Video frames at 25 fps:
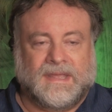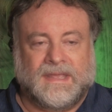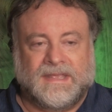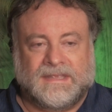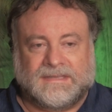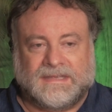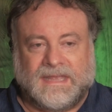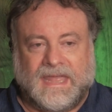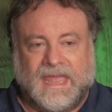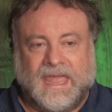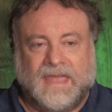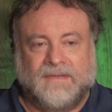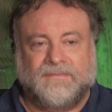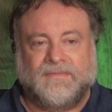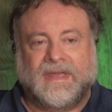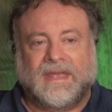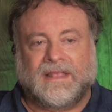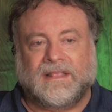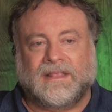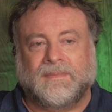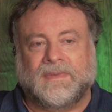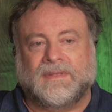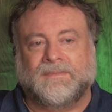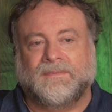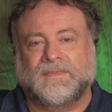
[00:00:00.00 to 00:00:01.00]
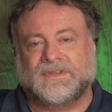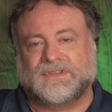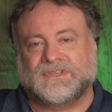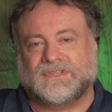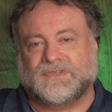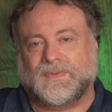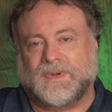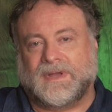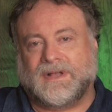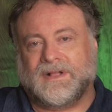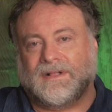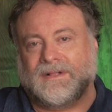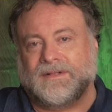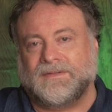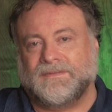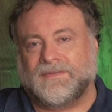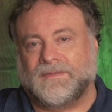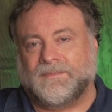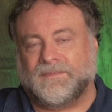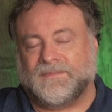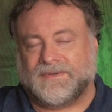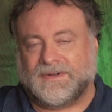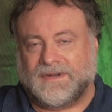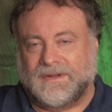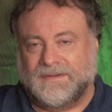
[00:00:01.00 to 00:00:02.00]
is every element with 12
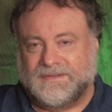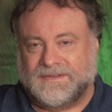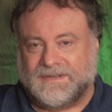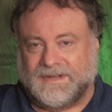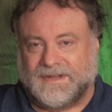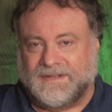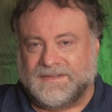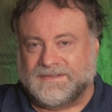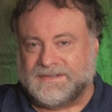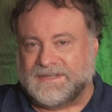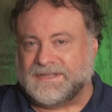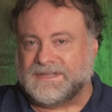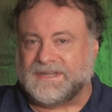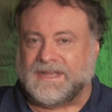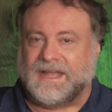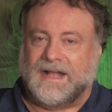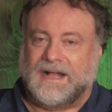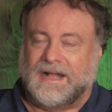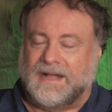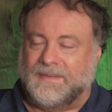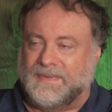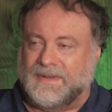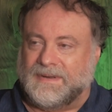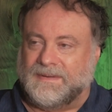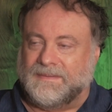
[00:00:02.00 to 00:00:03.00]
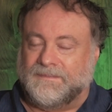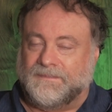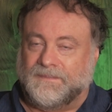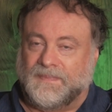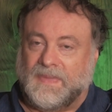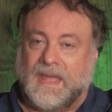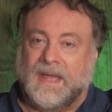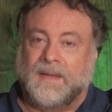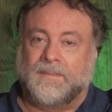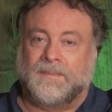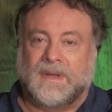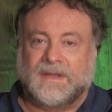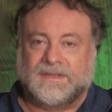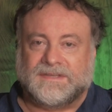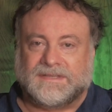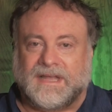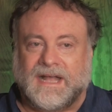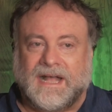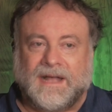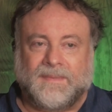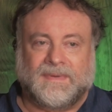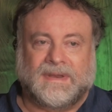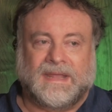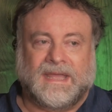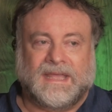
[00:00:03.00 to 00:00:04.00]
protons is carbon. Uh, most
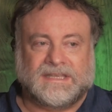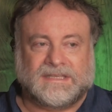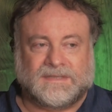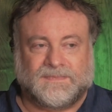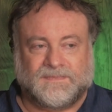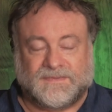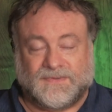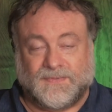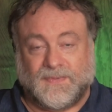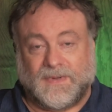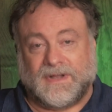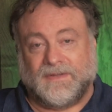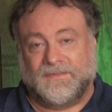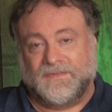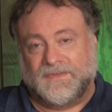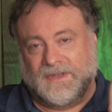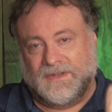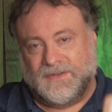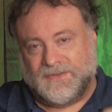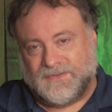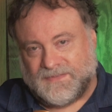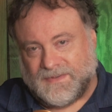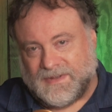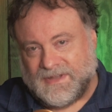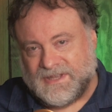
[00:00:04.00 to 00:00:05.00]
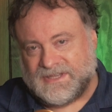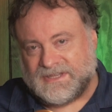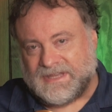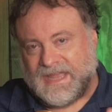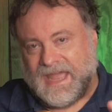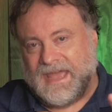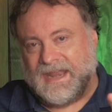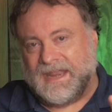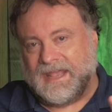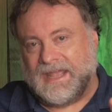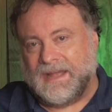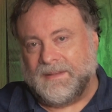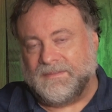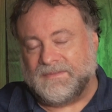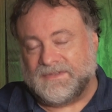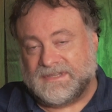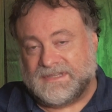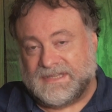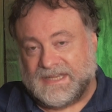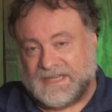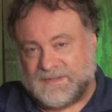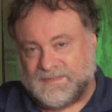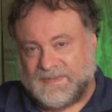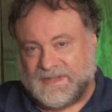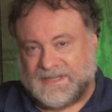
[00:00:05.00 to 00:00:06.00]
carbon has 12 neutrons, adding up
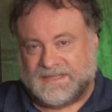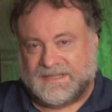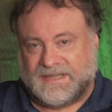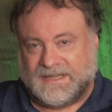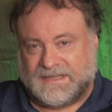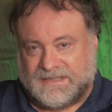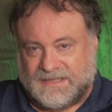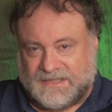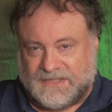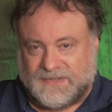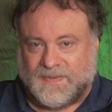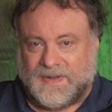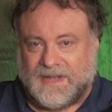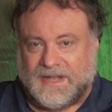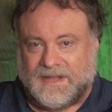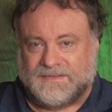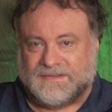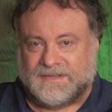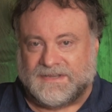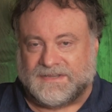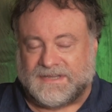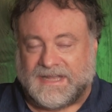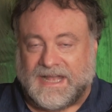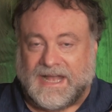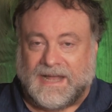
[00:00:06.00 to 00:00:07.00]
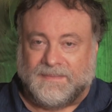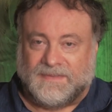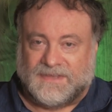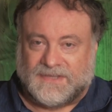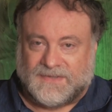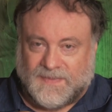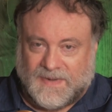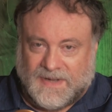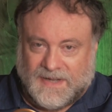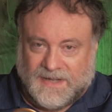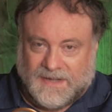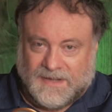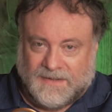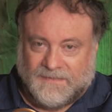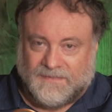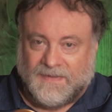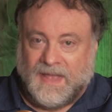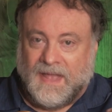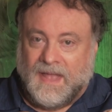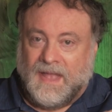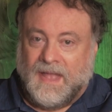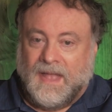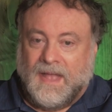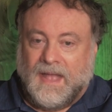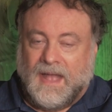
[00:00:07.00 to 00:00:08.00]
6 plus 6 is 12, so it's carbon 12.
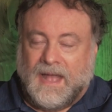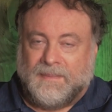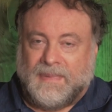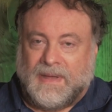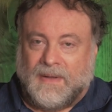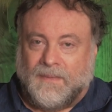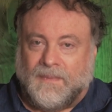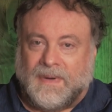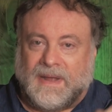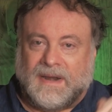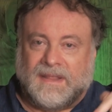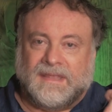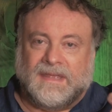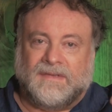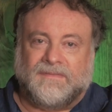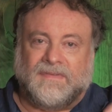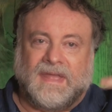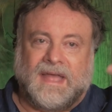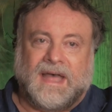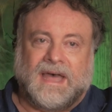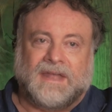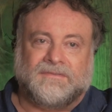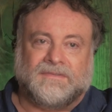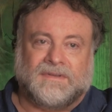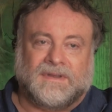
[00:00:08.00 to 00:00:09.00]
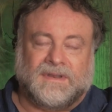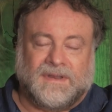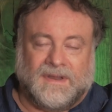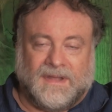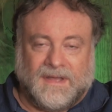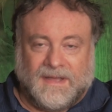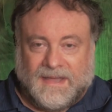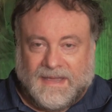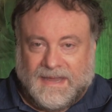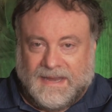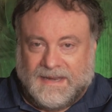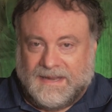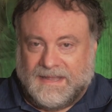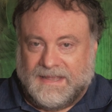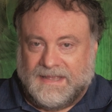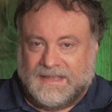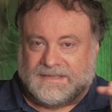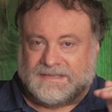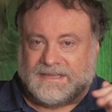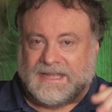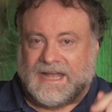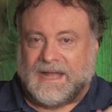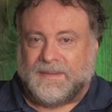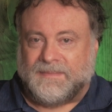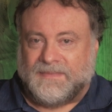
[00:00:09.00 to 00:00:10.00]
About one in every 109 is
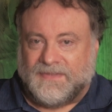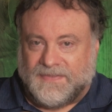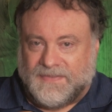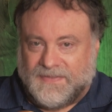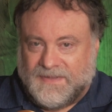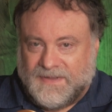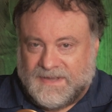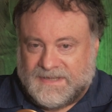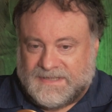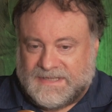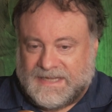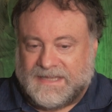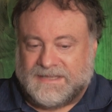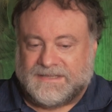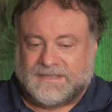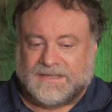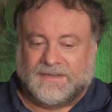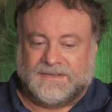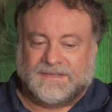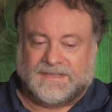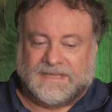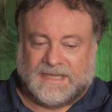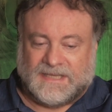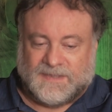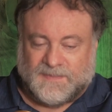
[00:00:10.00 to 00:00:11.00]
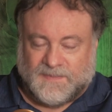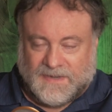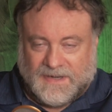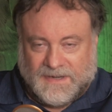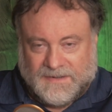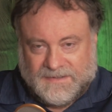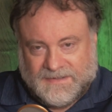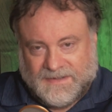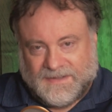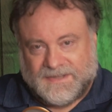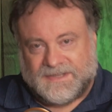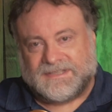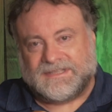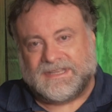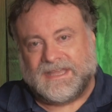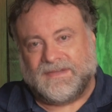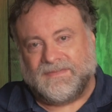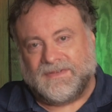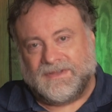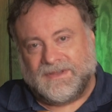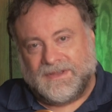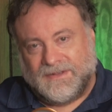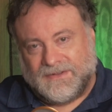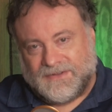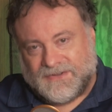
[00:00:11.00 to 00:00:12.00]
carbon 13, so six protons,
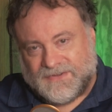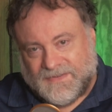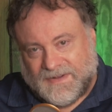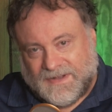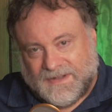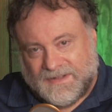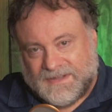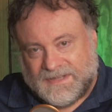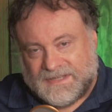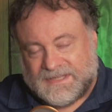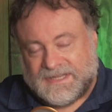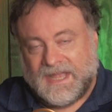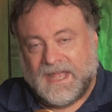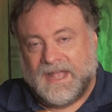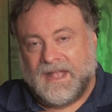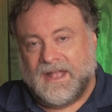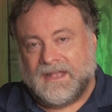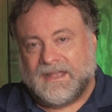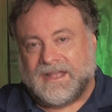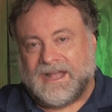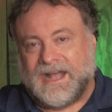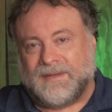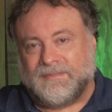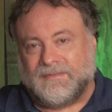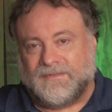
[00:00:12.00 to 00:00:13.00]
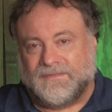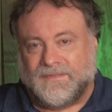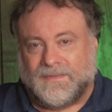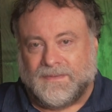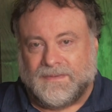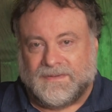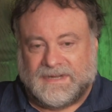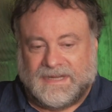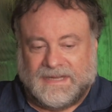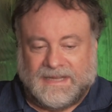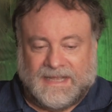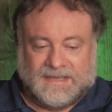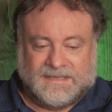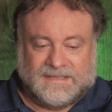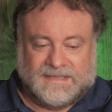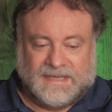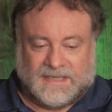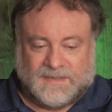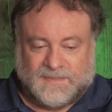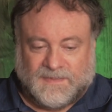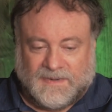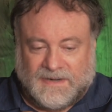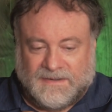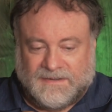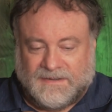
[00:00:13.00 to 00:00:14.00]
seven neutrons. Carbon 14 has six
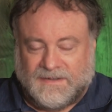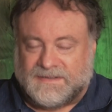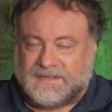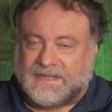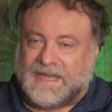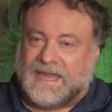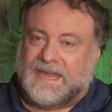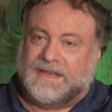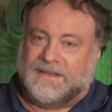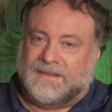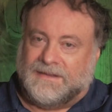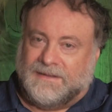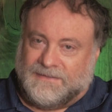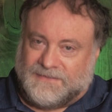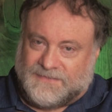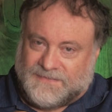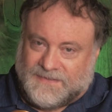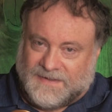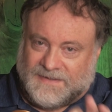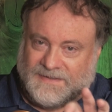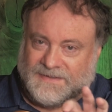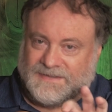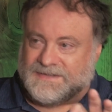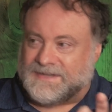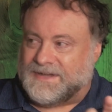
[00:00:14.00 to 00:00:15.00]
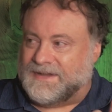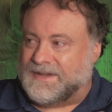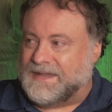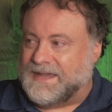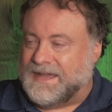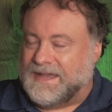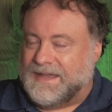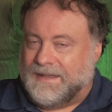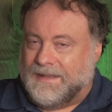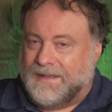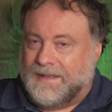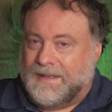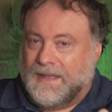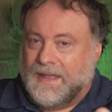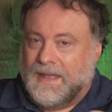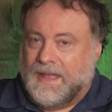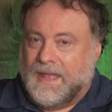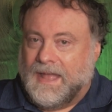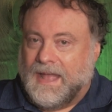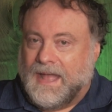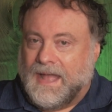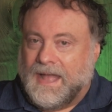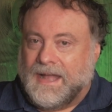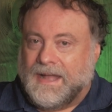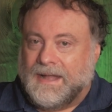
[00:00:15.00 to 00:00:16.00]
protons, eight neutrons, okay,
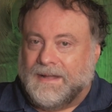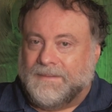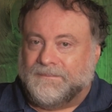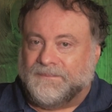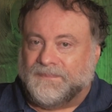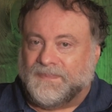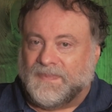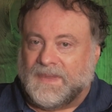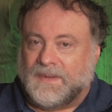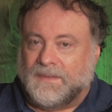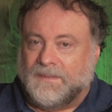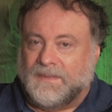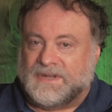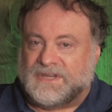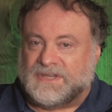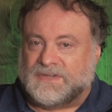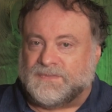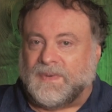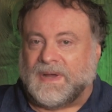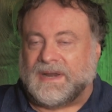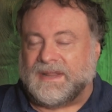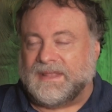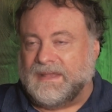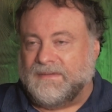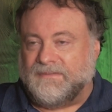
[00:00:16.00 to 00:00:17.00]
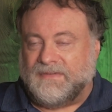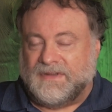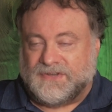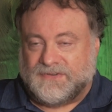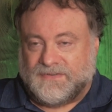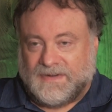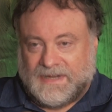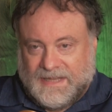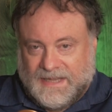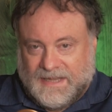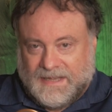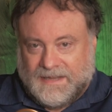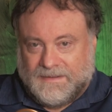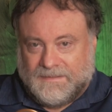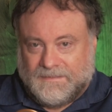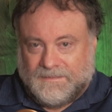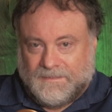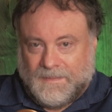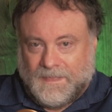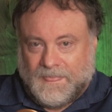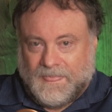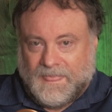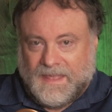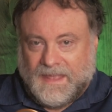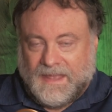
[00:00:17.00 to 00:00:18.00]
um, which is one in every trillion.
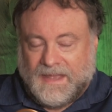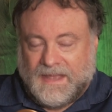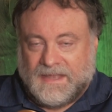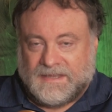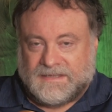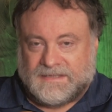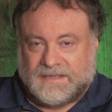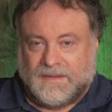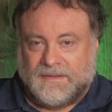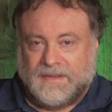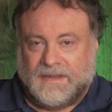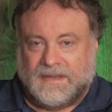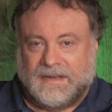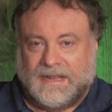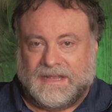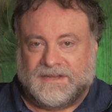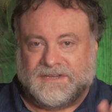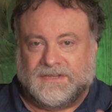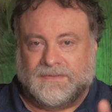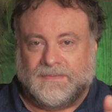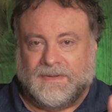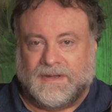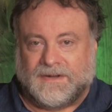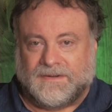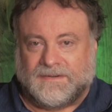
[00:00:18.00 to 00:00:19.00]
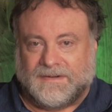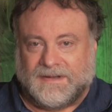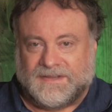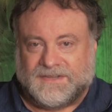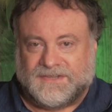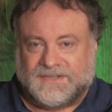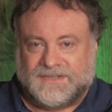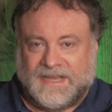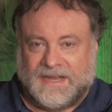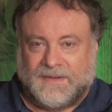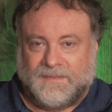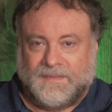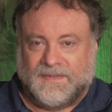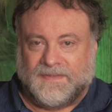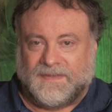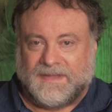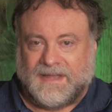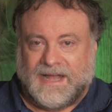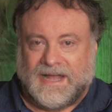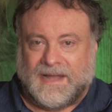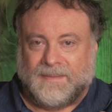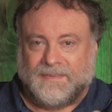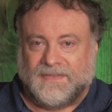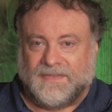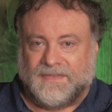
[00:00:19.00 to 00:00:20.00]
Uh, so you can actually do a cross check with
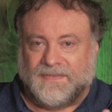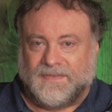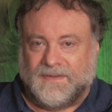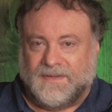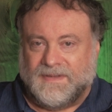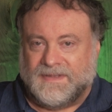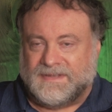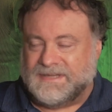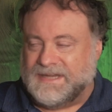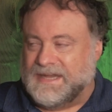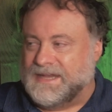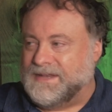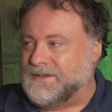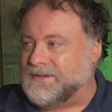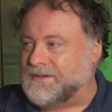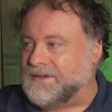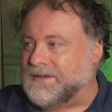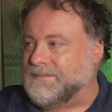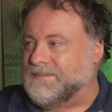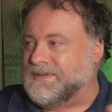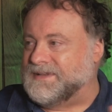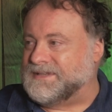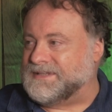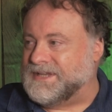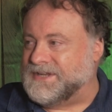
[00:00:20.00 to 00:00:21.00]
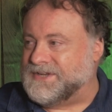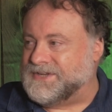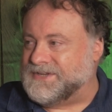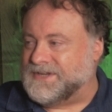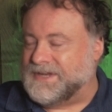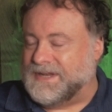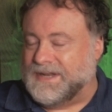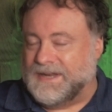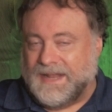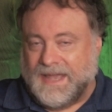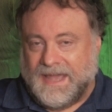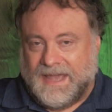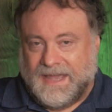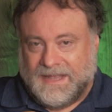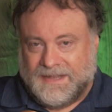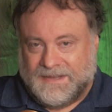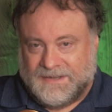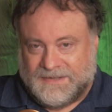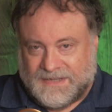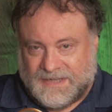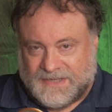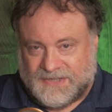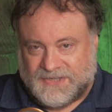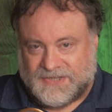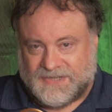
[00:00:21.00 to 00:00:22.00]
carbon 13 composition and
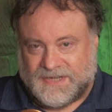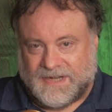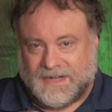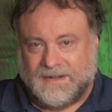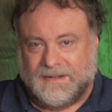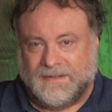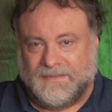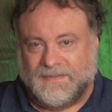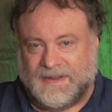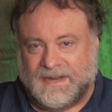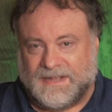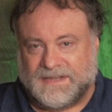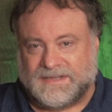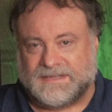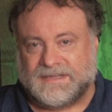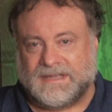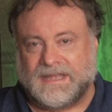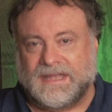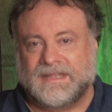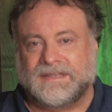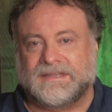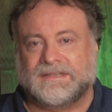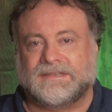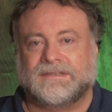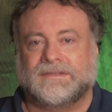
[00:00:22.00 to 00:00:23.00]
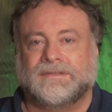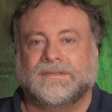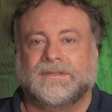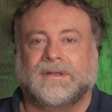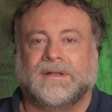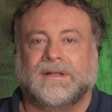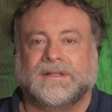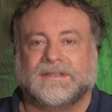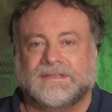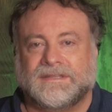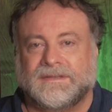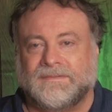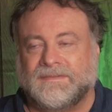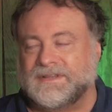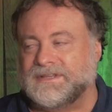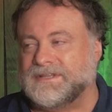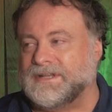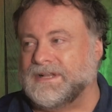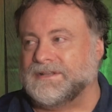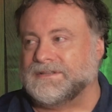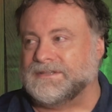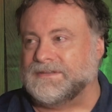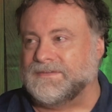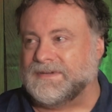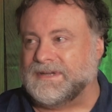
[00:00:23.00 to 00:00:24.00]
just show that it's it's not the
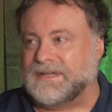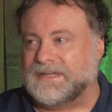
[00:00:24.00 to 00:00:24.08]
result of